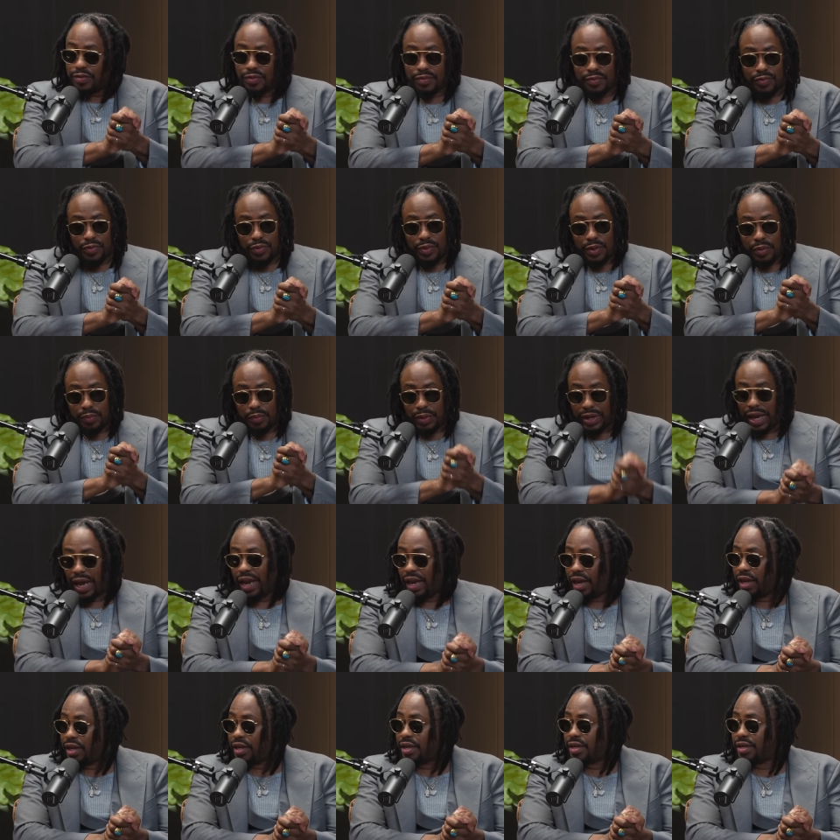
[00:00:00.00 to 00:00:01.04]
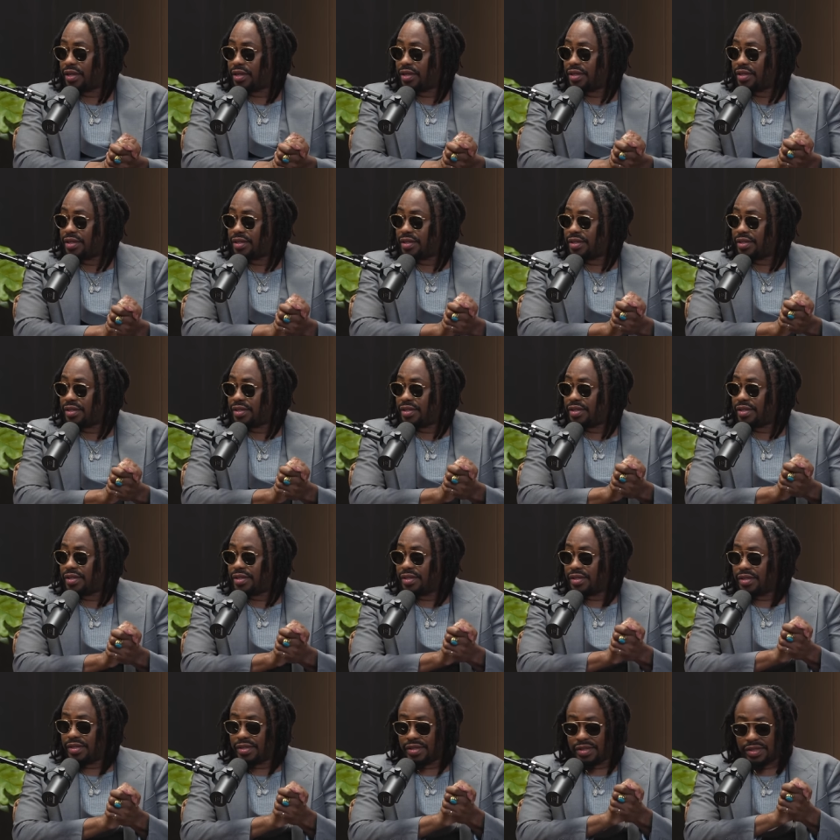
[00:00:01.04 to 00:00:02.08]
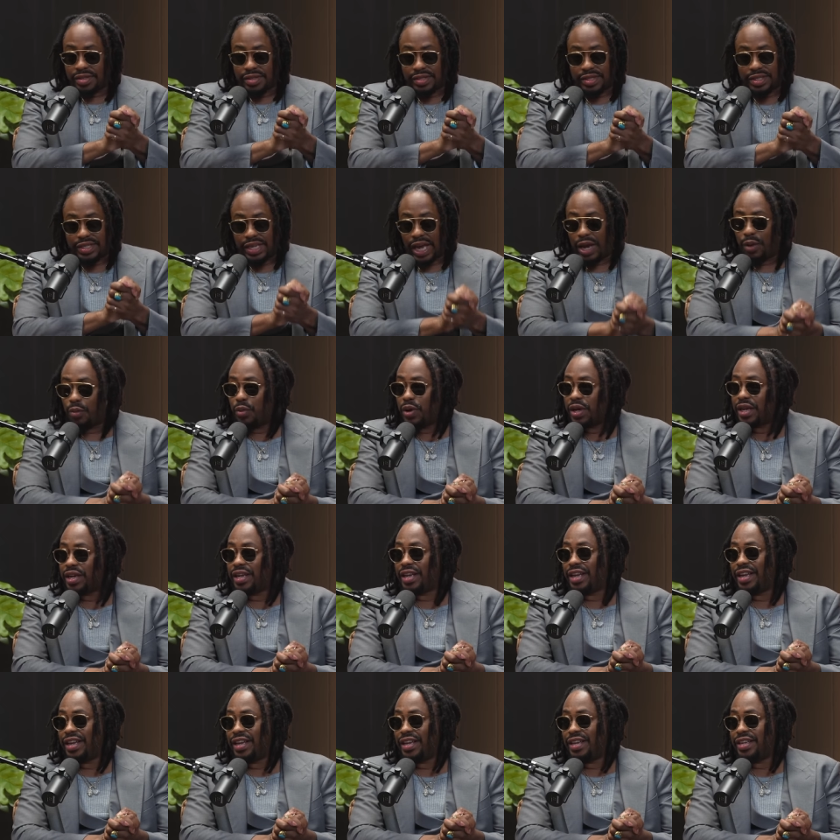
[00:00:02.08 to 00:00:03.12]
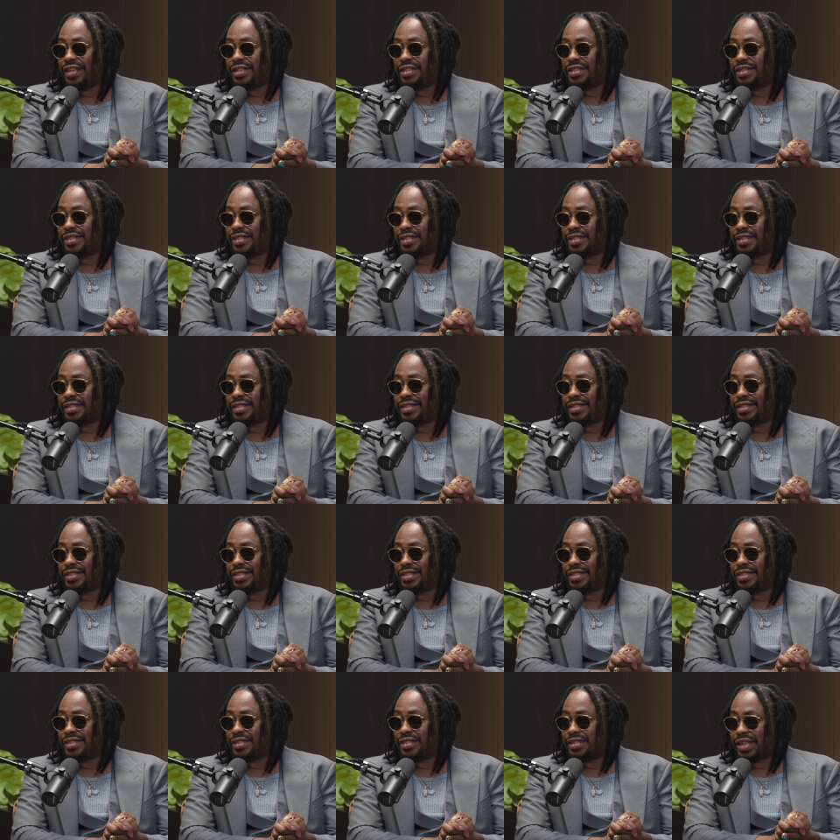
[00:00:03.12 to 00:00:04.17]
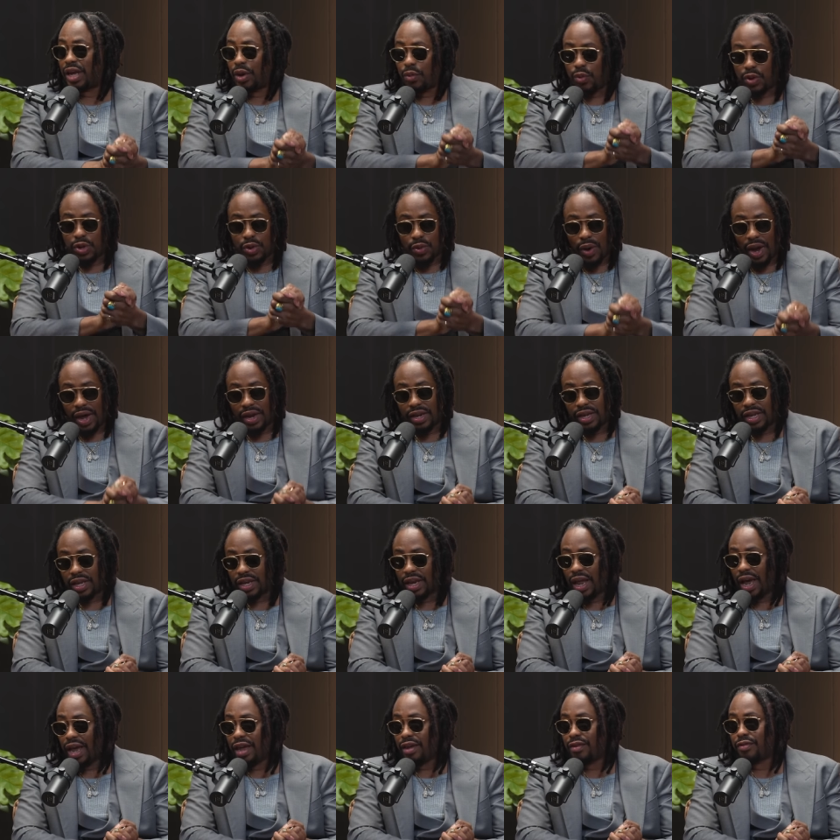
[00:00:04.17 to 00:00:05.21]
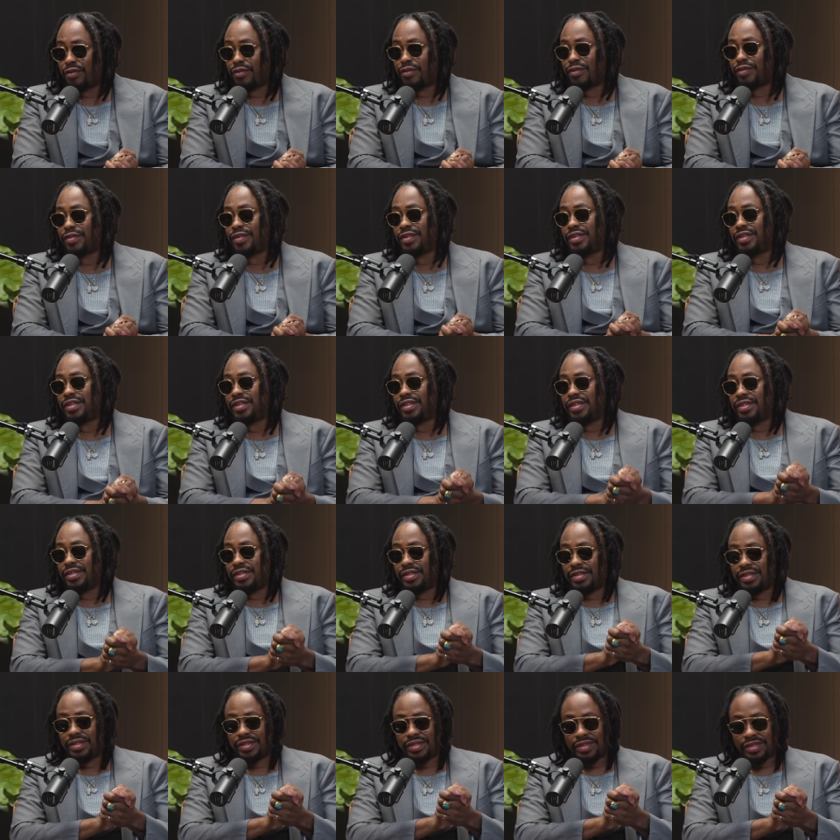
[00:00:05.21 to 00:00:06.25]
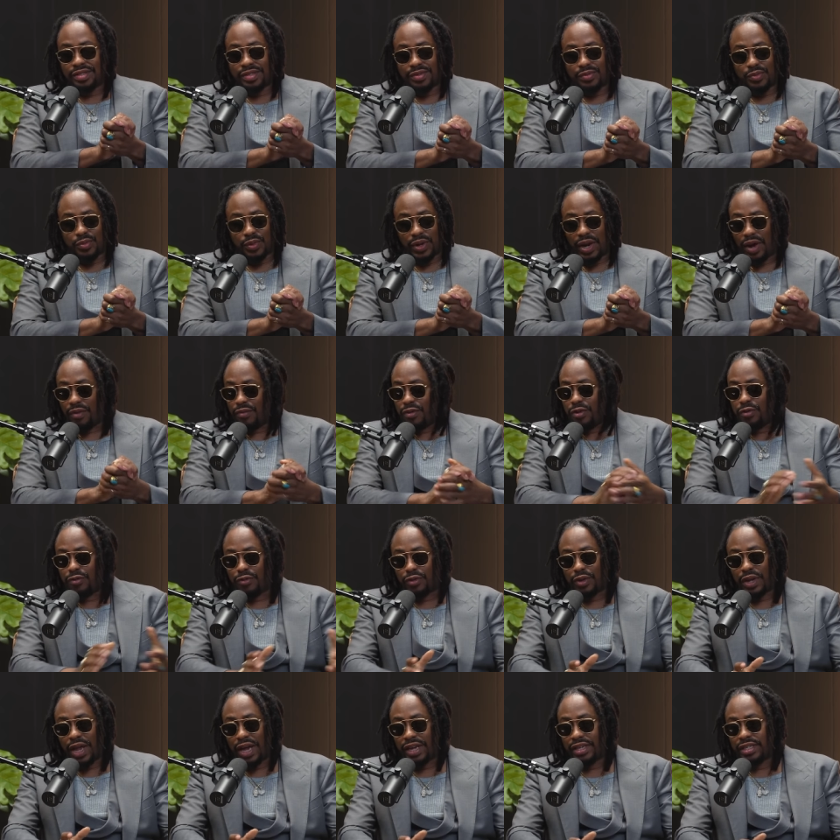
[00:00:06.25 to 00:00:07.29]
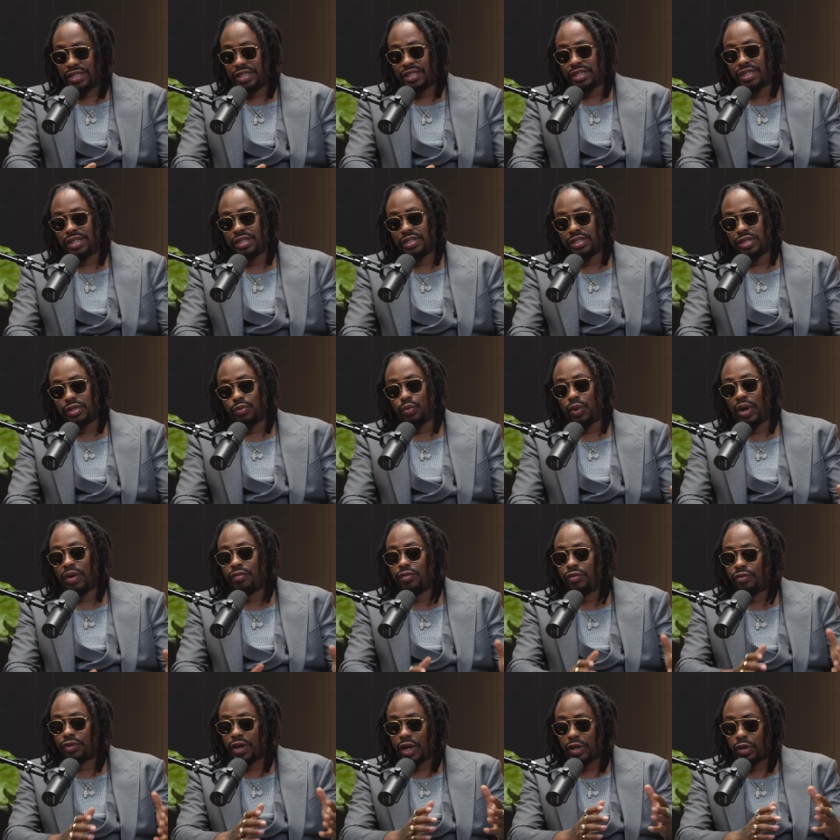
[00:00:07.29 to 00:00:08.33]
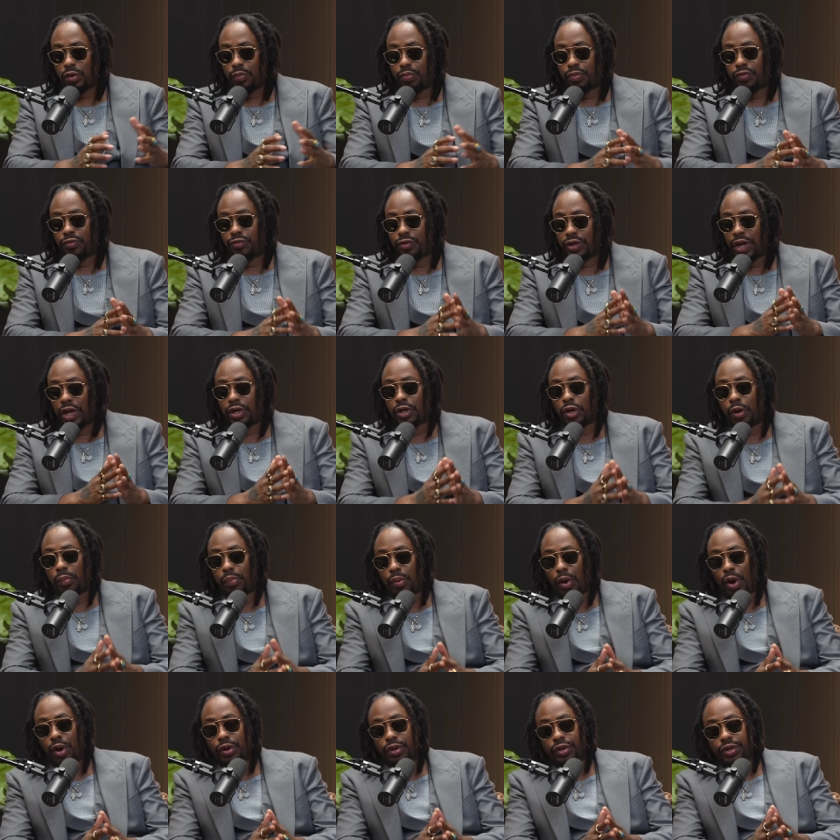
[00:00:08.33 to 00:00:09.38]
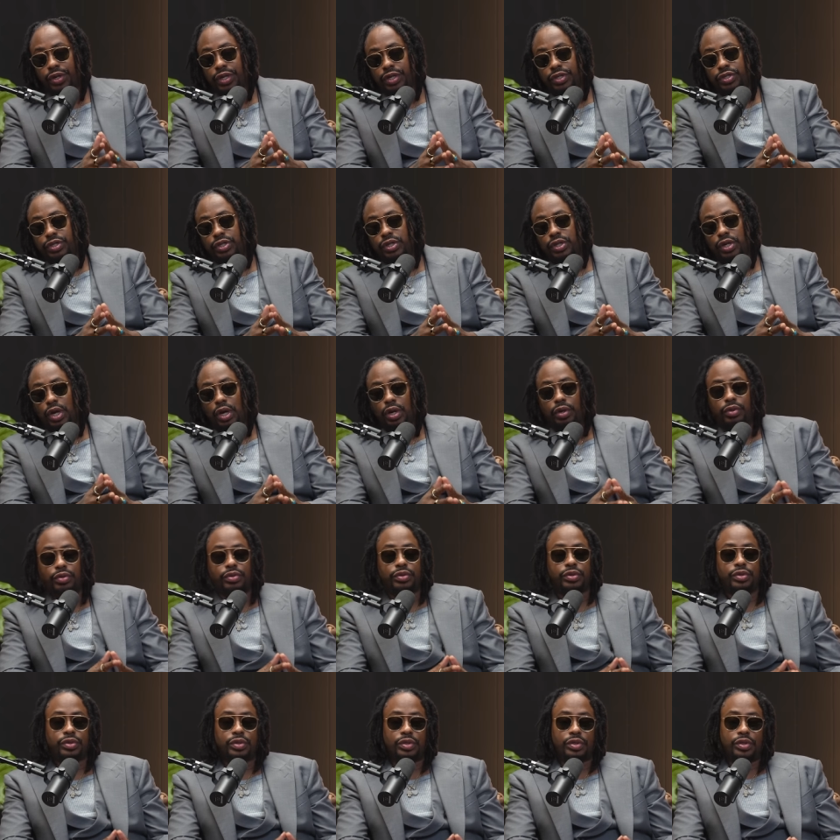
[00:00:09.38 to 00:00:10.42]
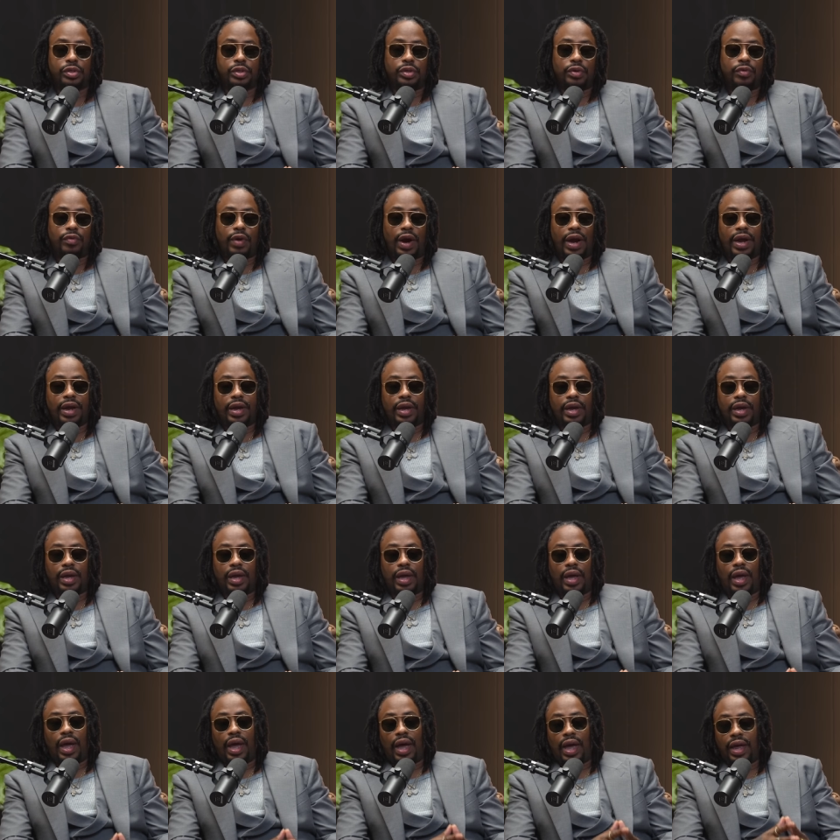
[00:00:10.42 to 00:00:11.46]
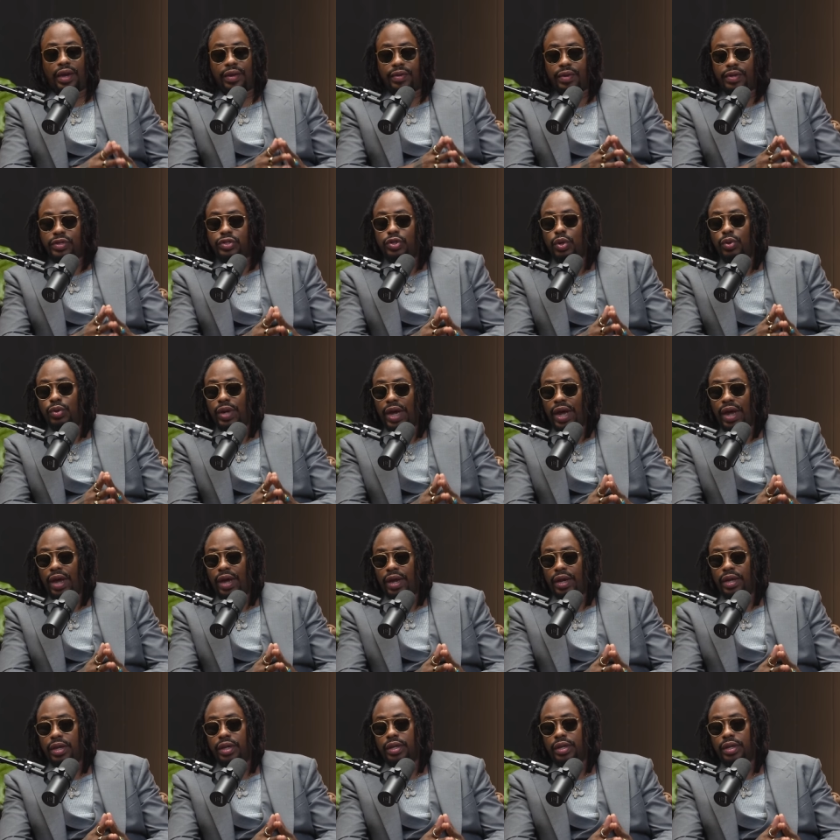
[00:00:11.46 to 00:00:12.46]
from the gate, mm-hmm. say what it is. Say where you at in your life. whatever you feel like she needs to know, whatever you feel like you feel like your partner needs to know, right? And so that